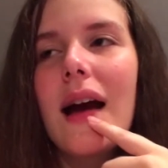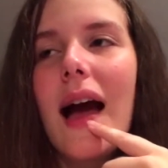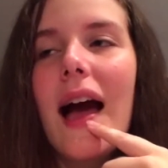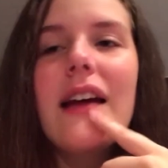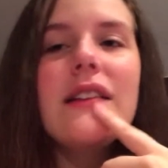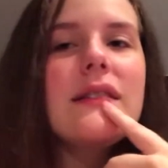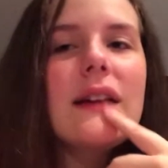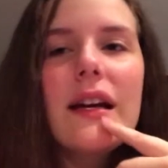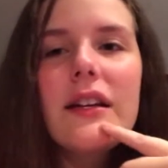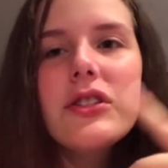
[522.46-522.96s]

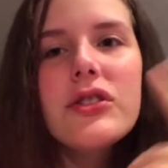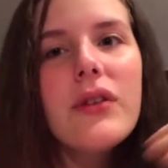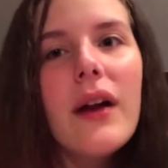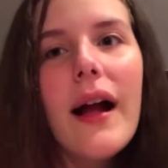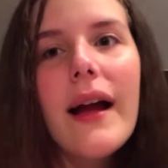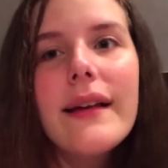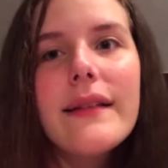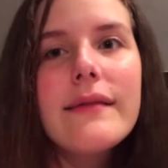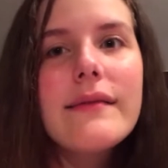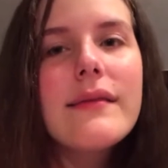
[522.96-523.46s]
I, I
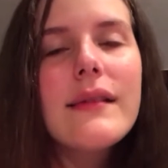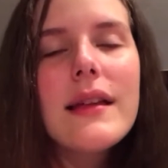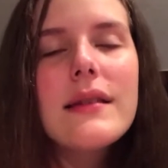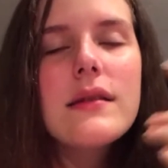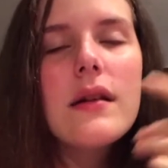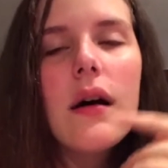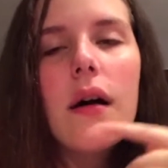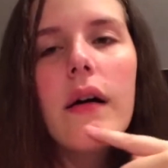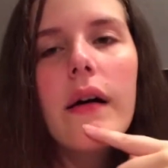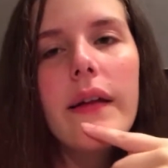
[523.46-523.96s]
tried,
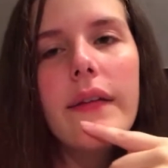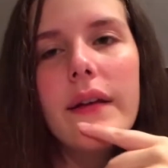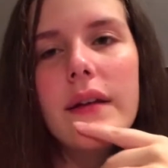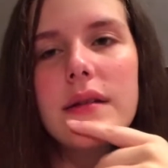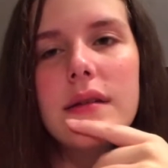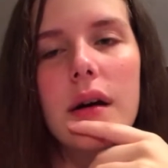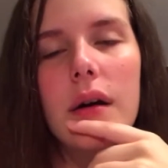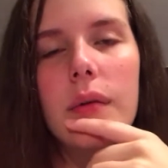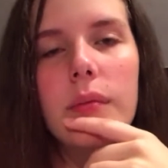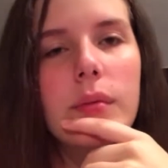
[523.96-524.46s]
that's all, and
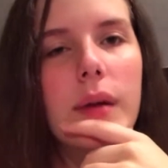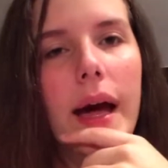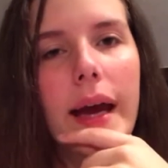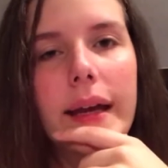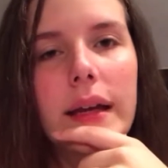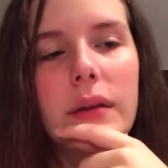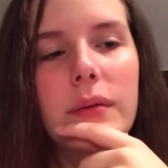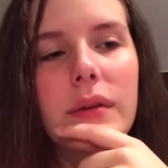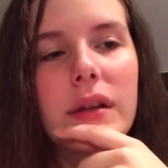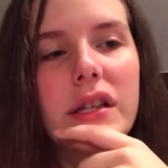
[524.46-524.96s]
that's all
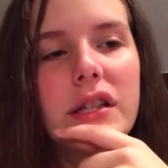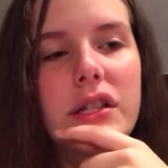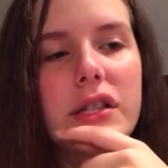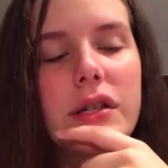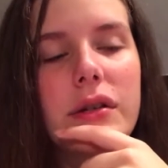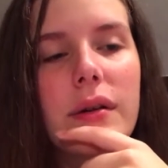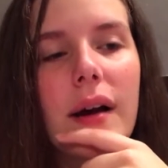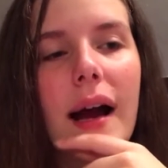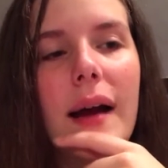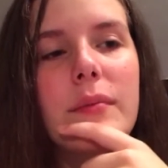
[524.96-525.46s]
I can really
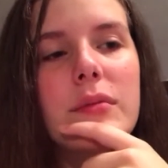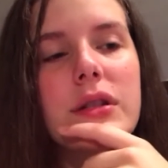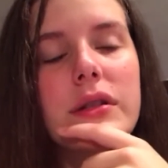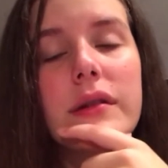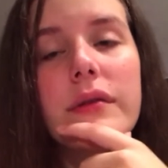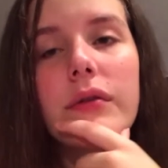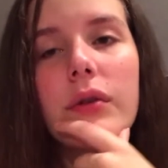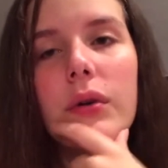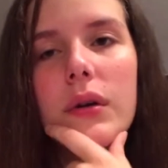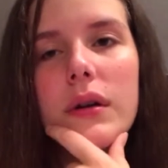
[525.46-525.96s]
do. I'm
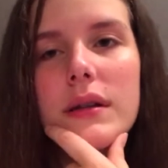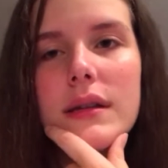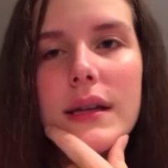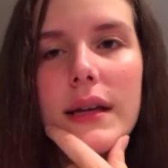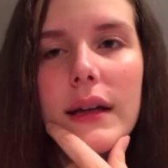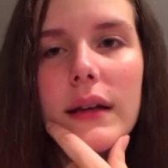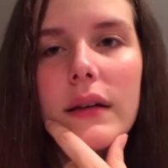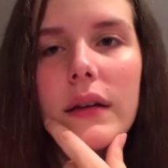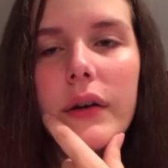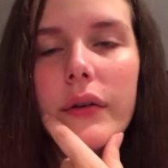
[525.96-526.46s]
just, of course,
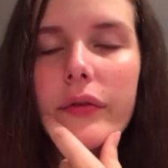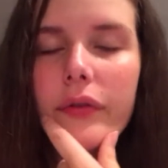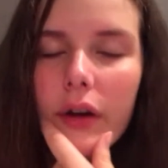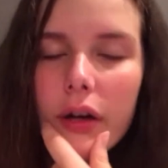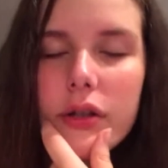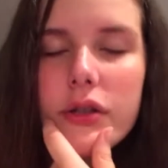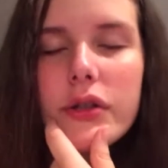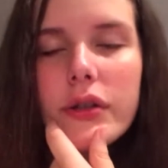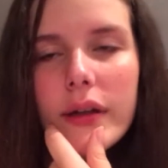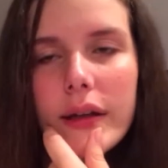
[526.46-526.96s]
like, a little
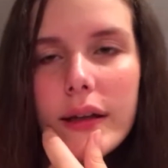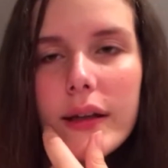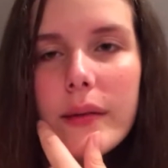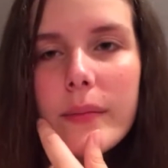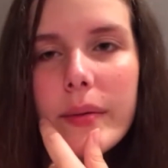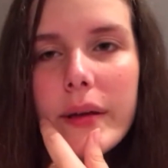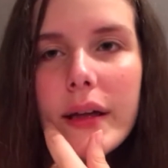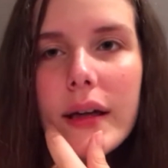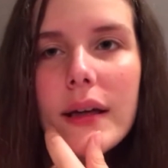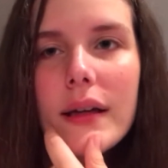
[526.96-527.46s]

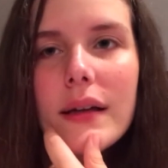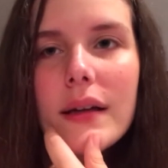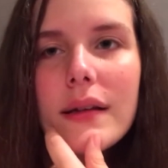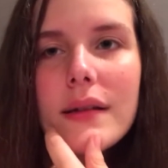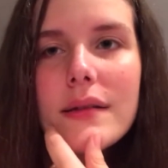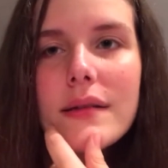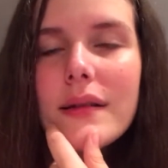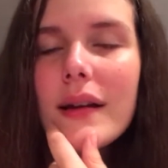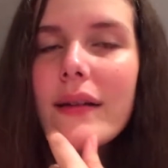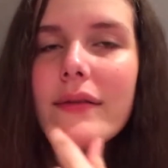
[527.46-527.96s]
frustrated
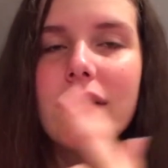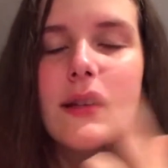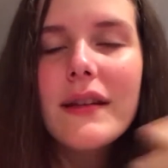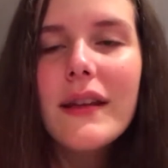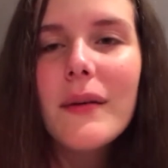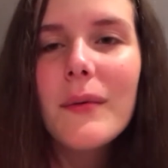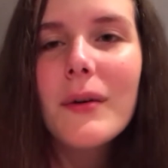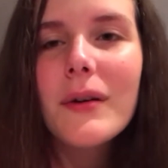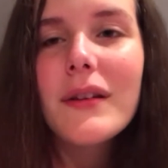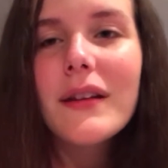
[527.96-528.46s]
because I've said
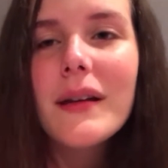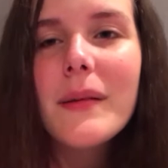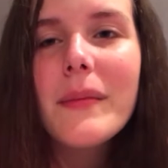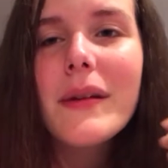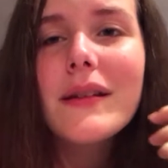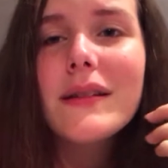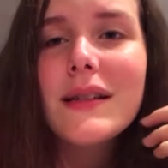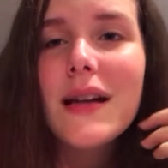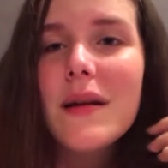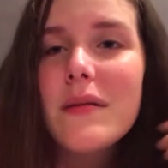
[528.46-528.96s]
that word, like, a
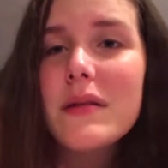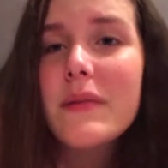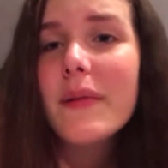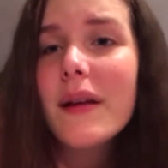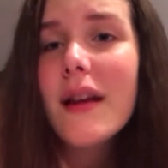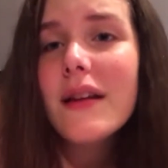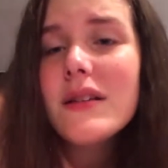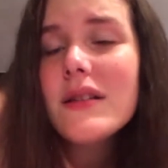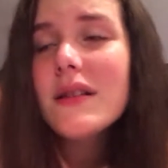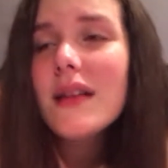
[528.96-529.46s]
million times,
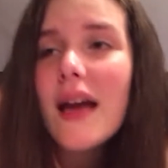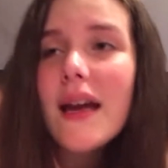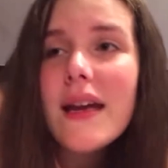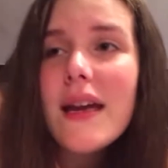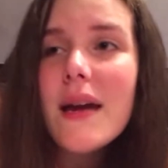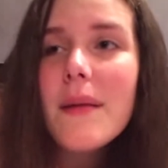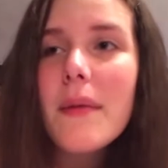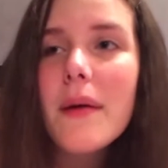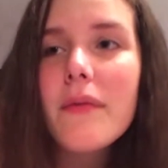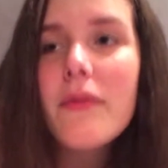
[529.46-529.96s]
but I, just, I
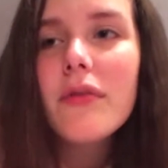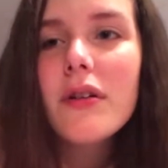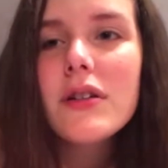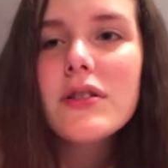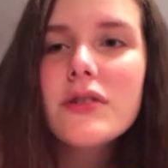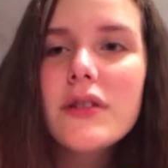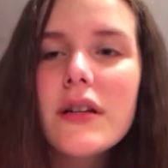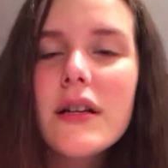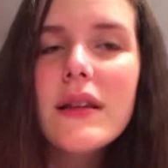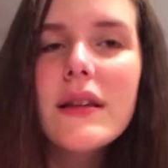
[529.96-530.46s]
am. I'm
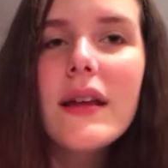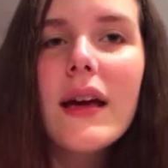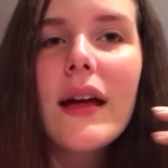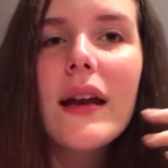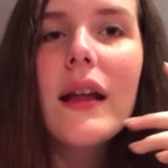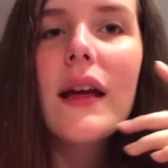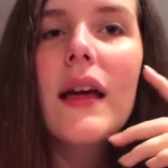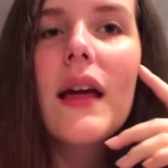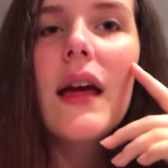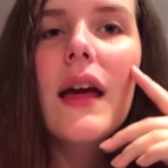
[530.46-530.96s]
frustrated
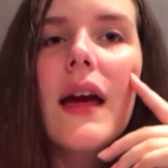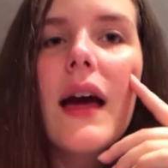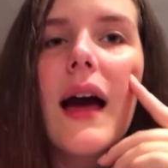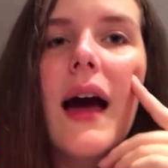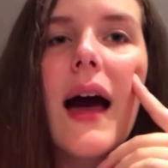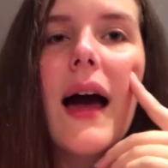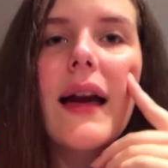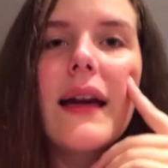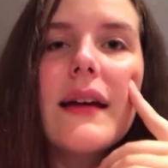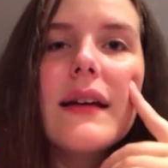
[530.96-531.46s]
that
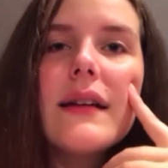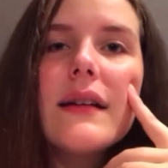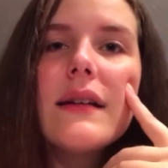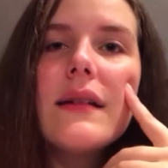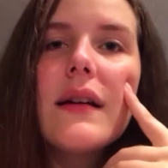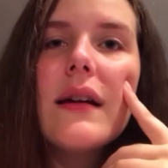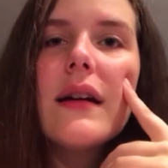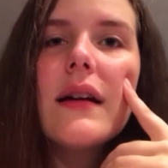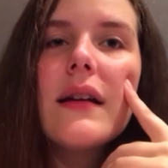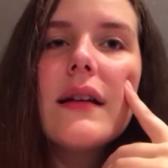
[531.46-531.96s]
I,
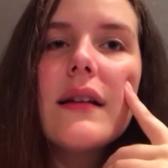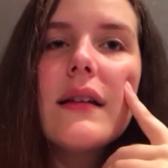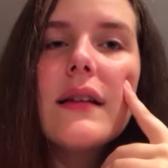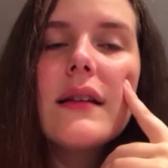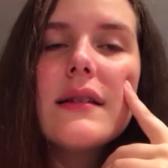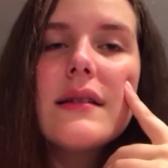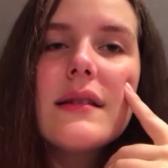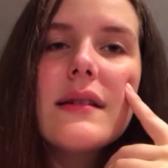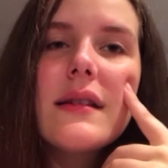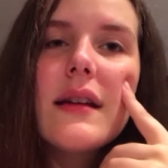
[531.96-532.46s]

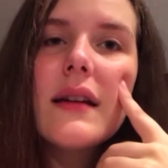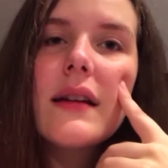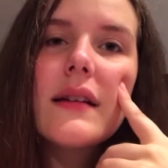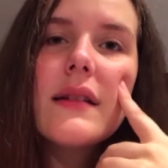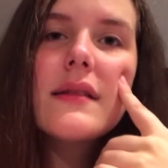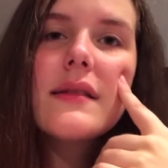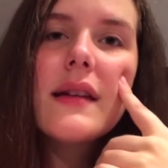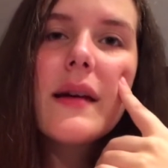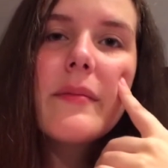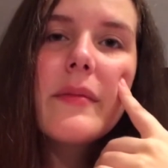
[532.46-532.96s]
this is
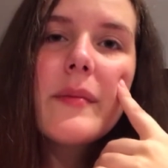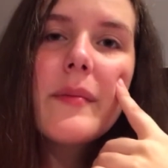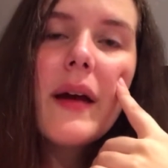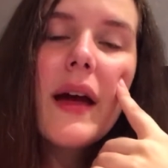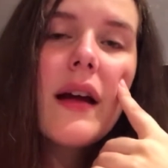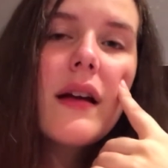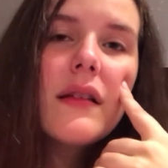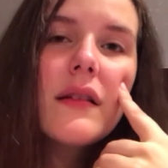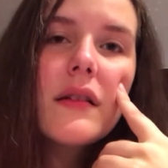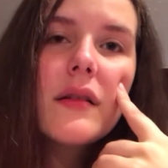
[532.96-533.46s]
gonna set me
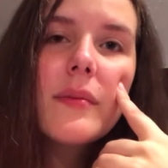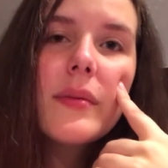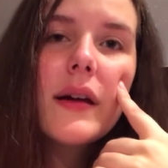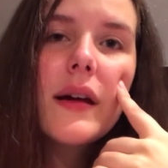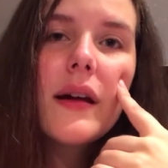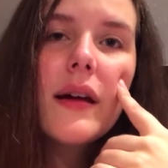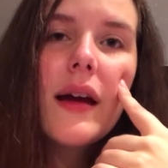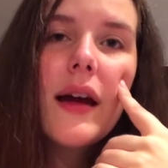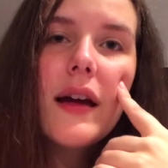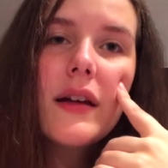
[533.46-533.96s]
back a little
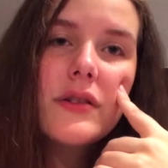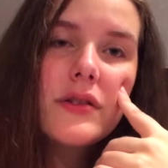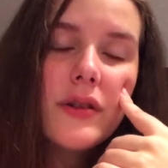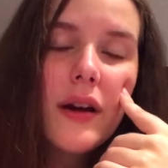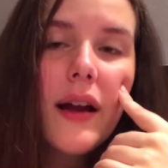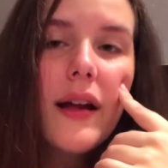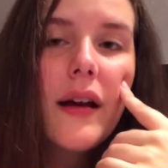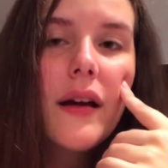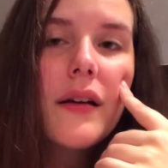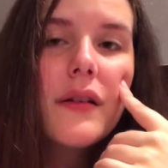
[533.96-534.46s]
bit at
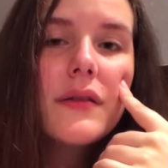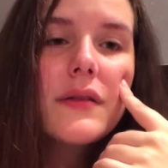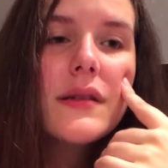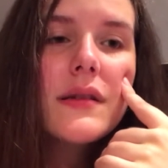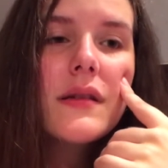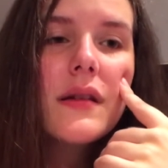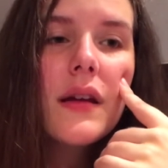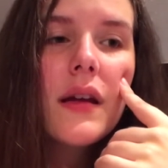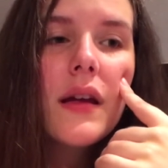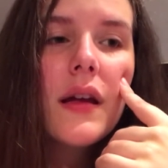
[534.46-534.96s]

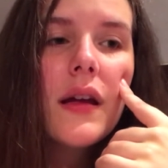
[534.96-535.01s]
tryouts